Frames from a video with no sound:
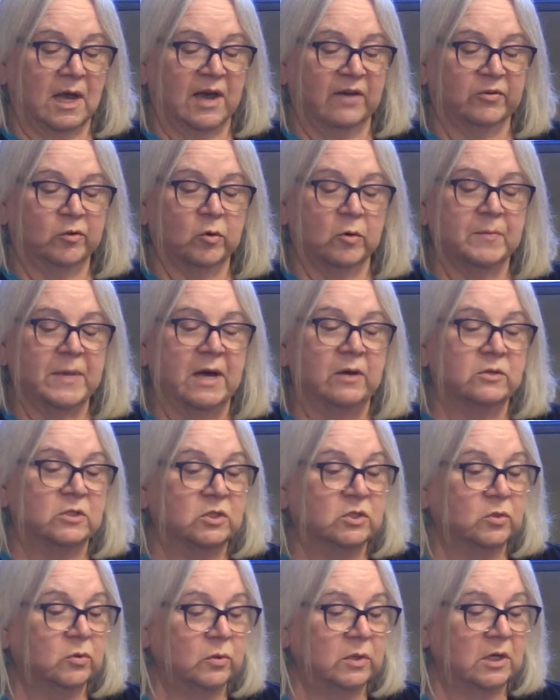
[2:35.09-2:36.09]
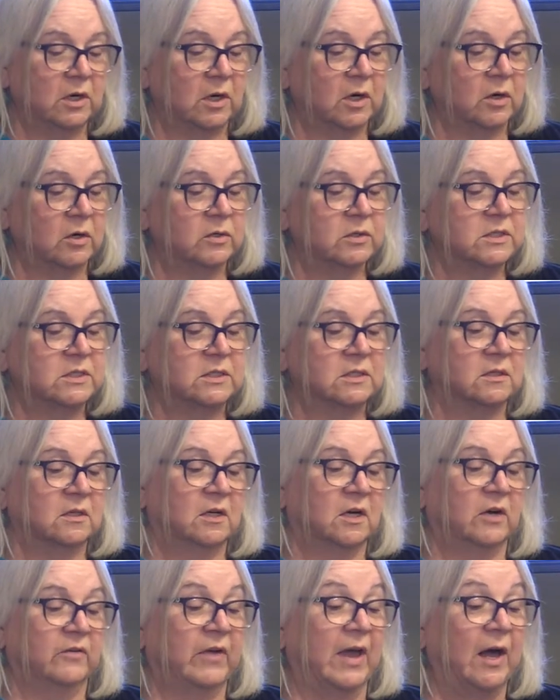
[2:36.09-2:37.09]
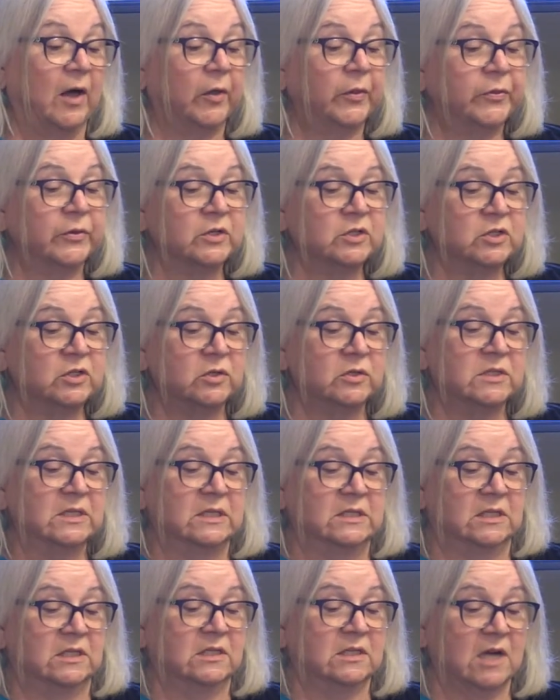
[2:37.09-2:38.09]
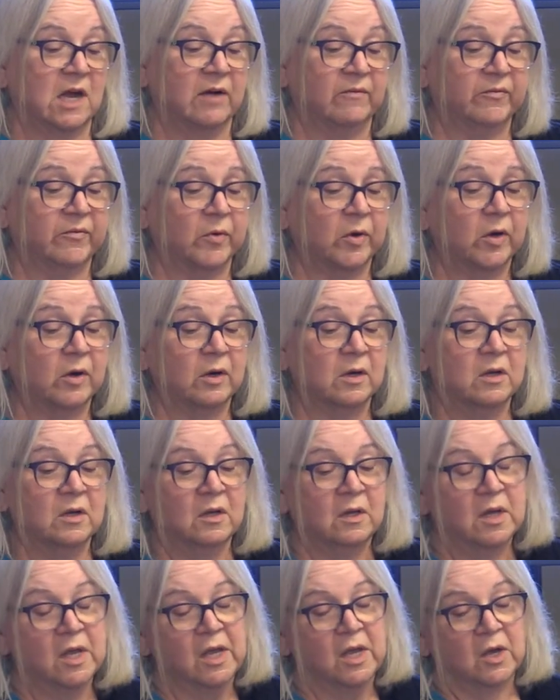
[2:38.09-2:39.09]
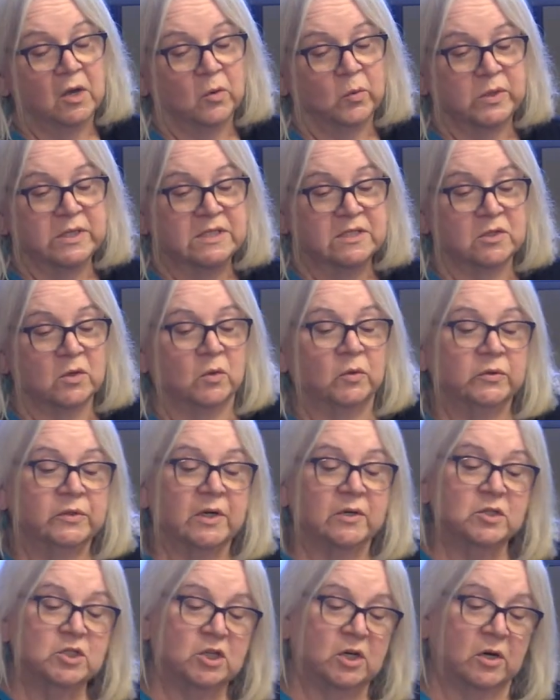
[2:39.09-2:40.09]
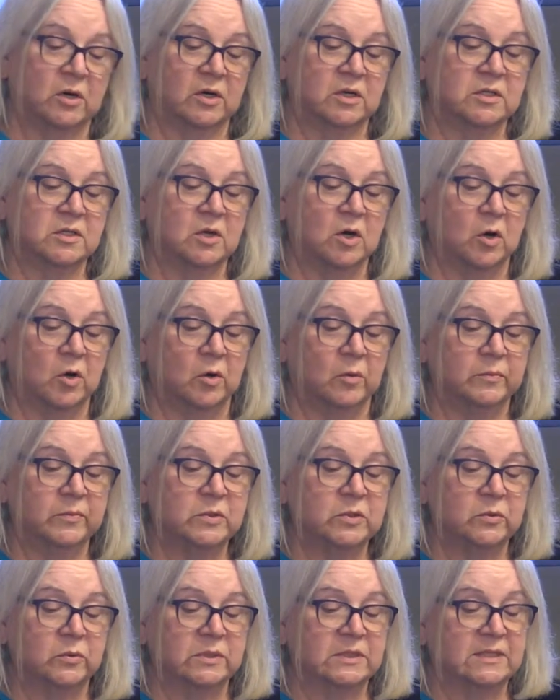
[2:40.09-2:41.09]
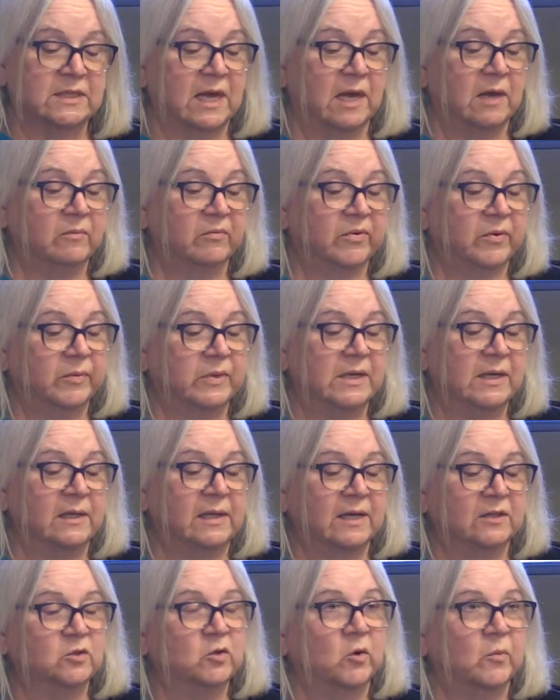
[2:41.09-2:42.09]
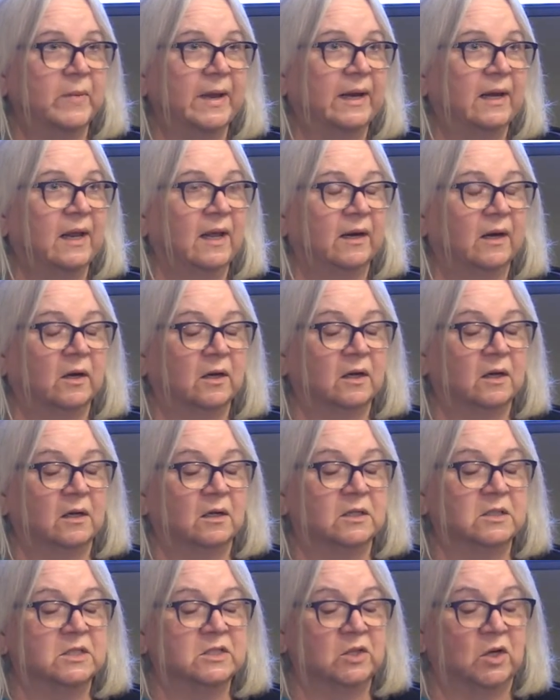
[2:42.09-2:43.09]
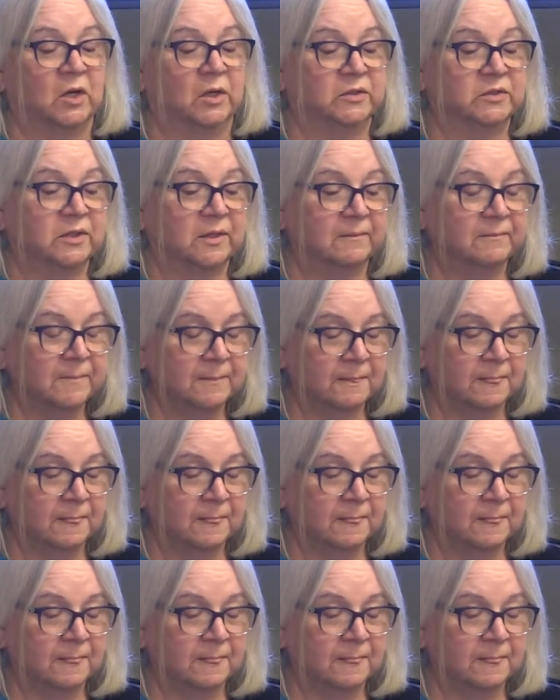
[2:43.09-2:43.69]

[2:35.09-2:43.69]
After about 2 years of health issues and discomfort, we sold our sheriff's home to escape from the electromagnetic assault.